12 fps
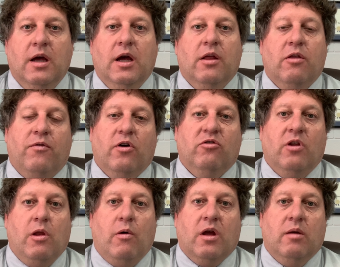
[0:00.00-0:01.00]
The first thing
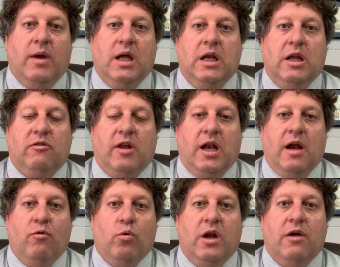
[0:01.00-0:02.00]
they recommend is that
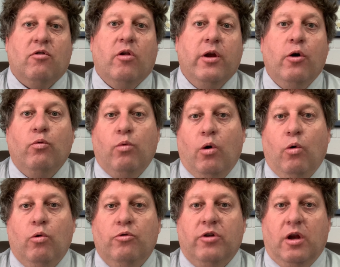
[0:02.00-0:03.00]
everyone have clear
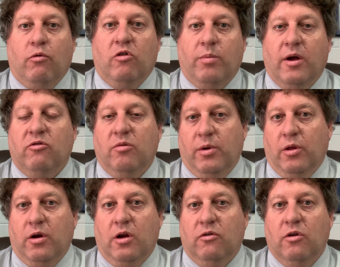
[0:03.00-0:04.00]
roles and
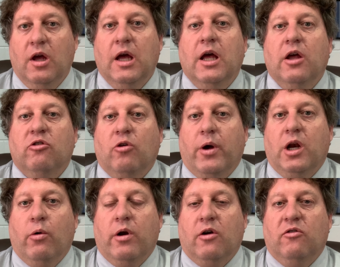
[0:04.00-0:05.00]
responsibilities. So I
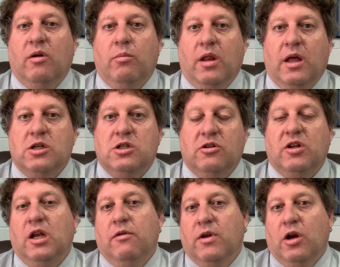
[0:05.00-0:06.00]
know in our simulations
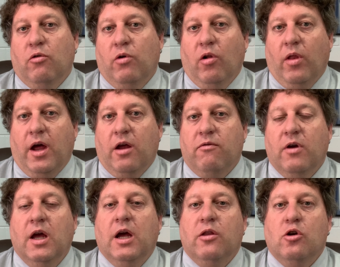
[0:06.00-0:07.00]
and even in real life,
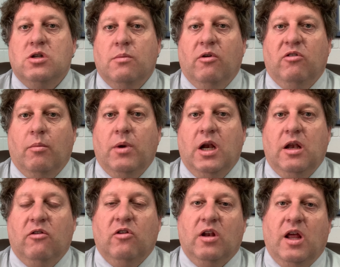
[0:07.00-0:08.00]
there should be somebody
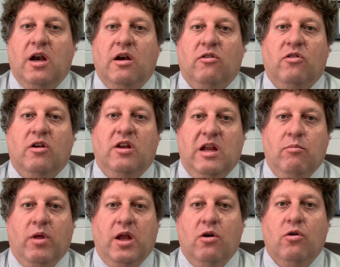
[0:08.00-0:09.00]
designated as the team
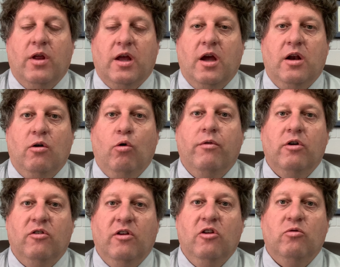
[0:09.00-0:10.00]
leader that kind of
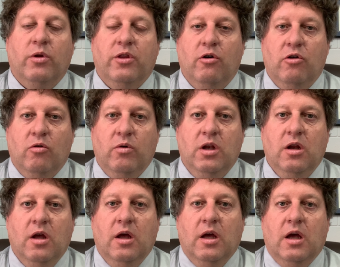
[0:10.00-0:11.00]
oversees what they're doing,
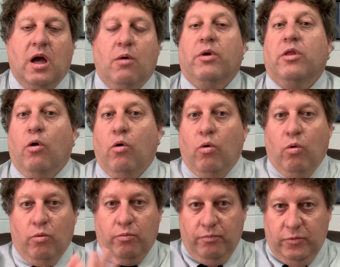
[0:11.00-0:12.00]
what the
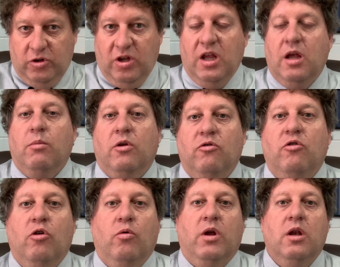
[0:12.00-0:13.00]
whole team is
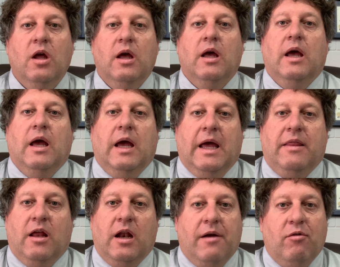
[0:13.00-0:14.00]
doing. And
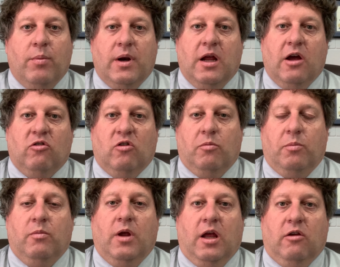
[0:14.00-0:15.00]
then everybody has
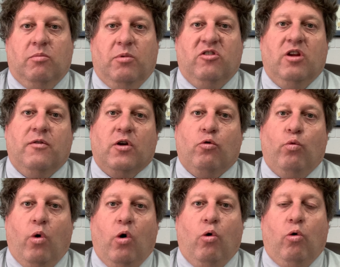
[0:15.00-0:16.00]
a specific
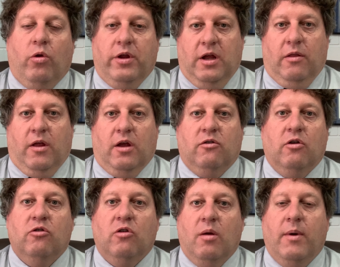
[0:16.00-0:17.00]
role in this.
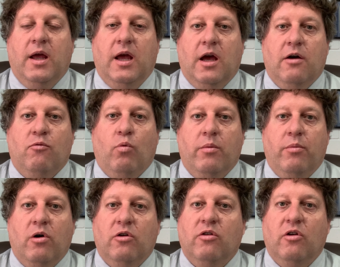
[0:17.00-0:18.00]
So you may have one
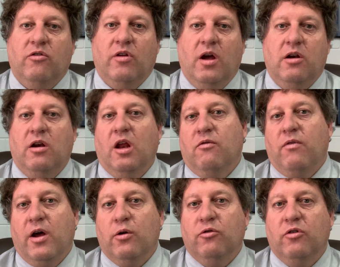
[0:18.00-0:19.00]
person assigned to take
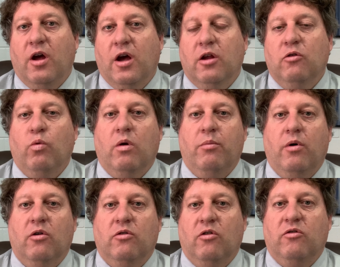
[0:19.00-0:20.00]
vital signs, one
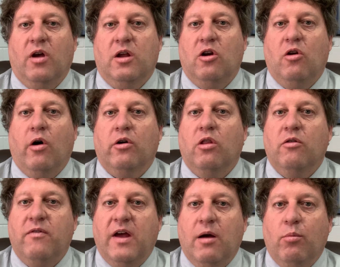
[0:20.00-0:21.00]
person assigned to talk to the
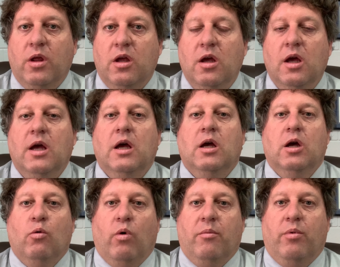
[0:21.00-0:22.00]
family,
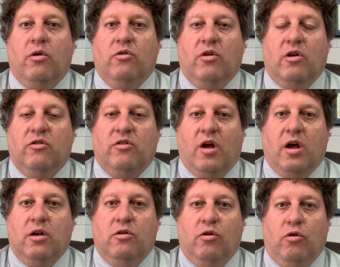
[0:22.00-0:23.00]
one person
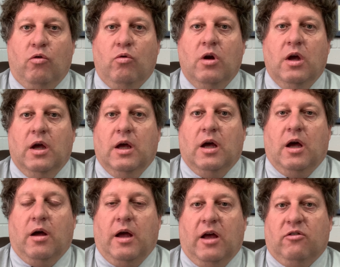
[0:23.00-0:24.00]
assigned to
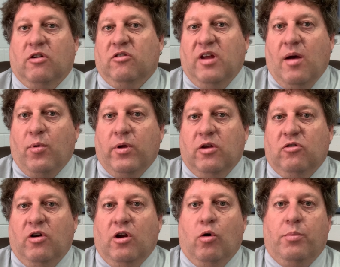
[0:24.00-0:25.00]
ask a sample
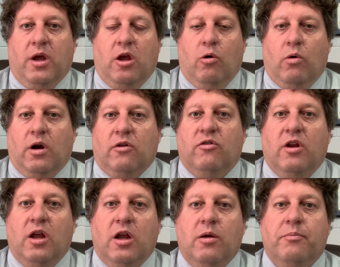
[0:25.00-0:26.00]
history, OPQ or
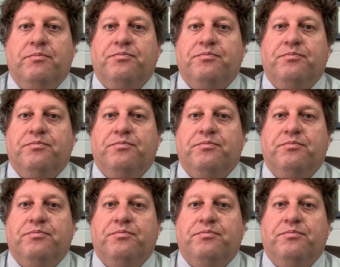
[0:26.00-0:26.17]
ST,